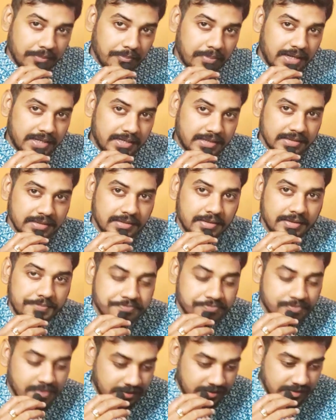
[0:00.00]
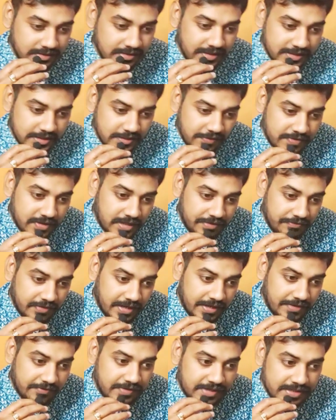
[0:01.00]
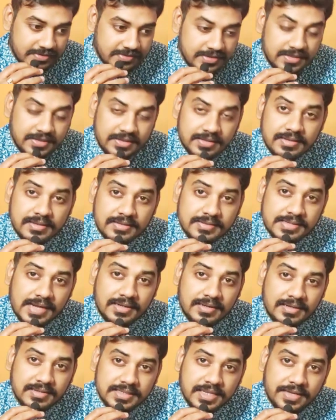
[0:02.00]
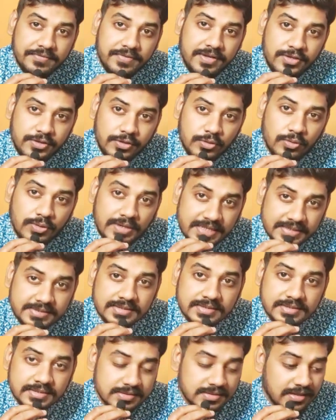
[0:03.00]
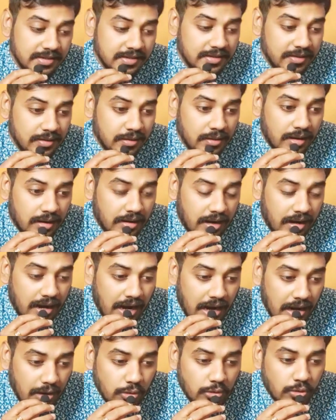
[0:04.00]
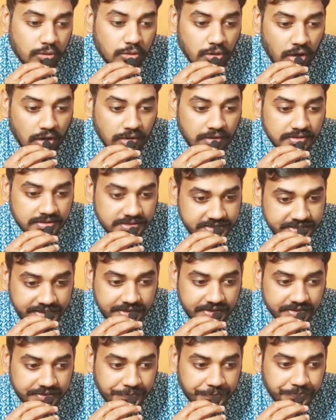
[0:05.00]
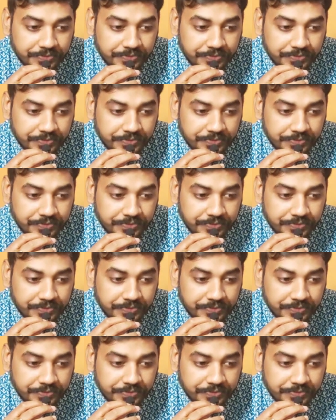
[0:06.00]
But till the age of 35, let's say Saturn has given you lessons how to not cheat,